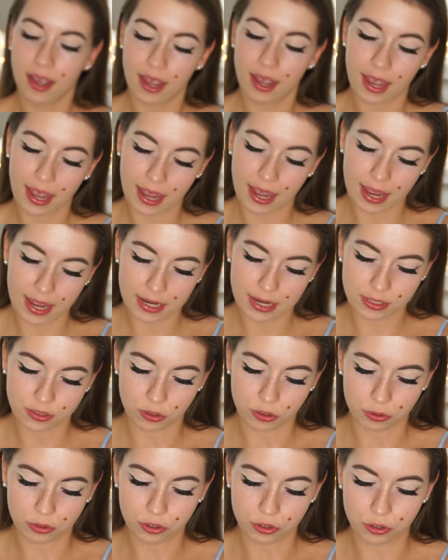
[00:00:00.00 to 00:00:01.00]
and it's
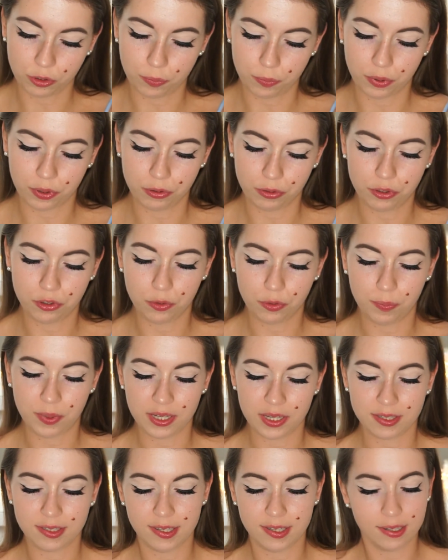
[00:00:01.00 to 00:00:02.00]
also supposed to
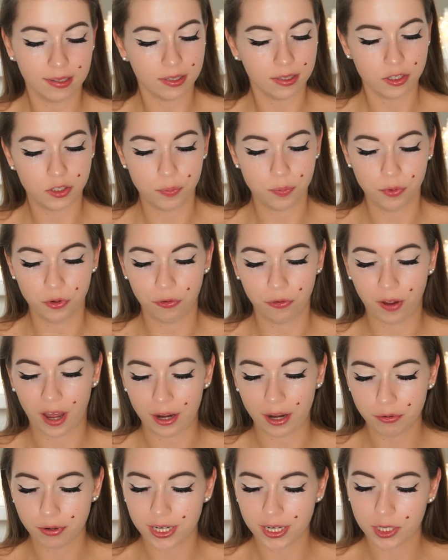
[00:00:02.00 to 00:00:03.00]
be a silky smooth
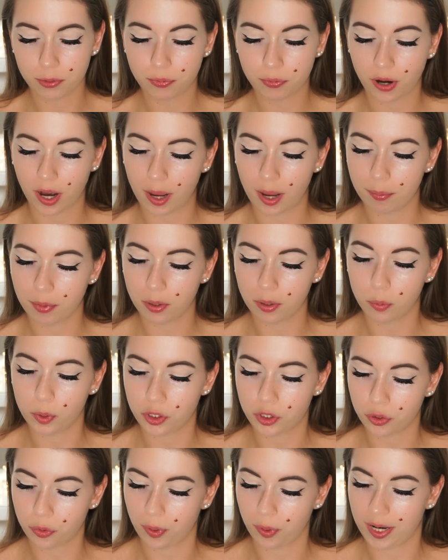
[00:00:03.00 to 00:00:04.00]
hydrating primer
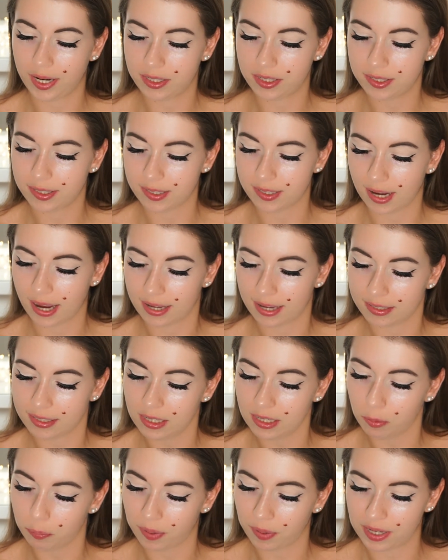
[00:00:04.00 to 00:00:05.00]
which creates the
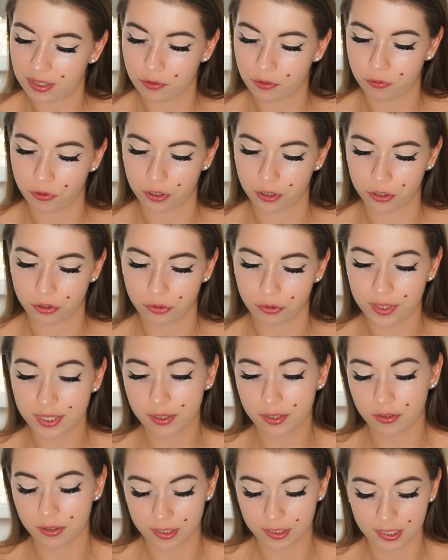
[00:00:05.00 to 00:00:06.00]
ideal base for
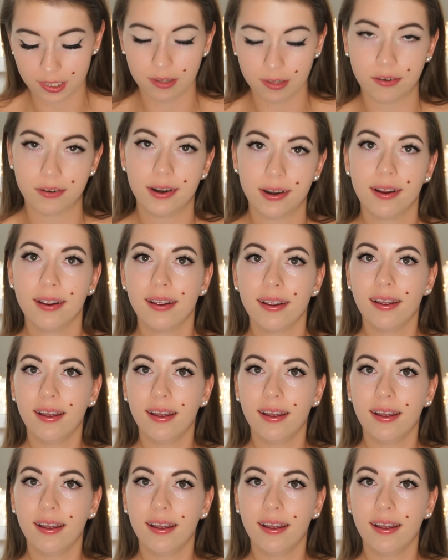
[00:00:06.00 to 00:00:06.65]
Catrice concealer.